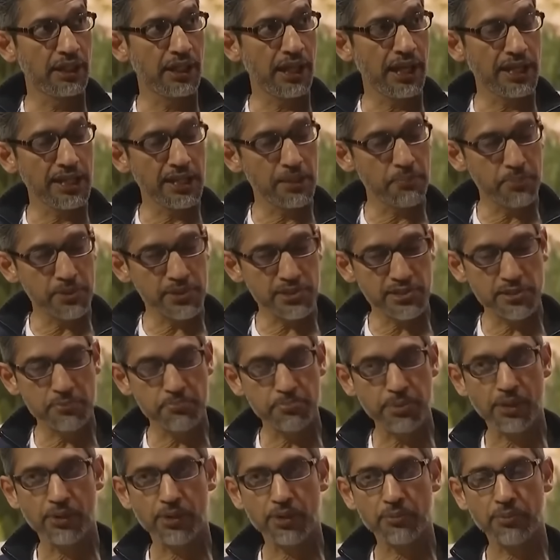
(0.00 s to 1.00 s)

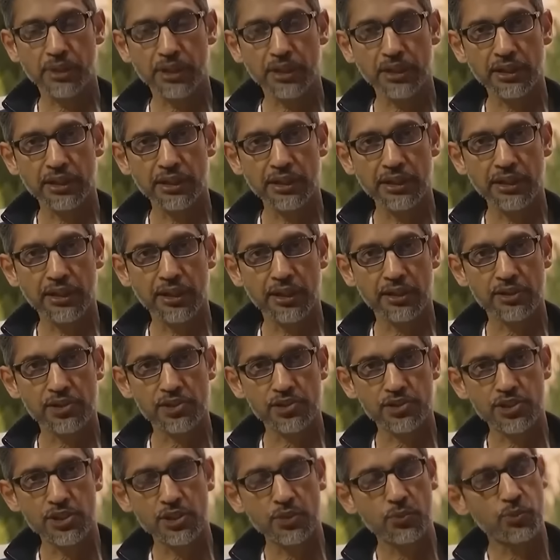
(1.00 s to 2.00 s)
80% powered by clean
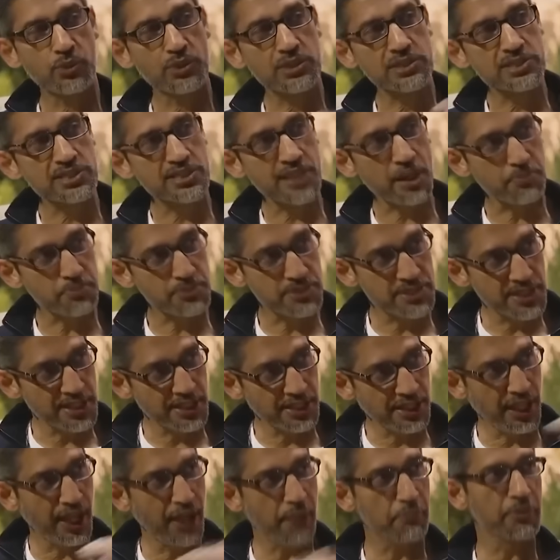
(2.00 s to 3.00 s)
energy, with
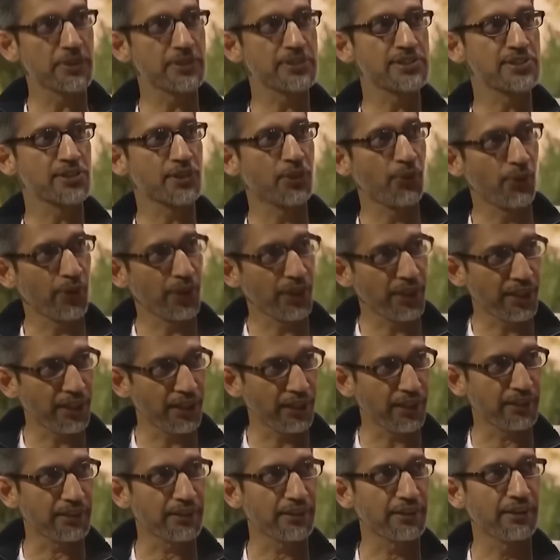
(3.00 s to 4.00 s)
subsea cables going
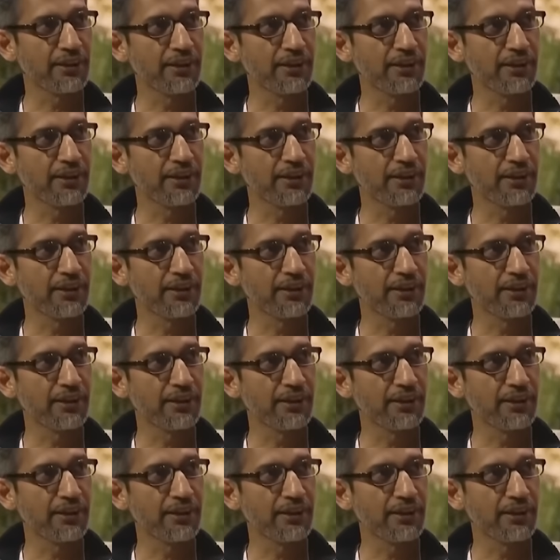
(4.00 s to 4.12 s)
in.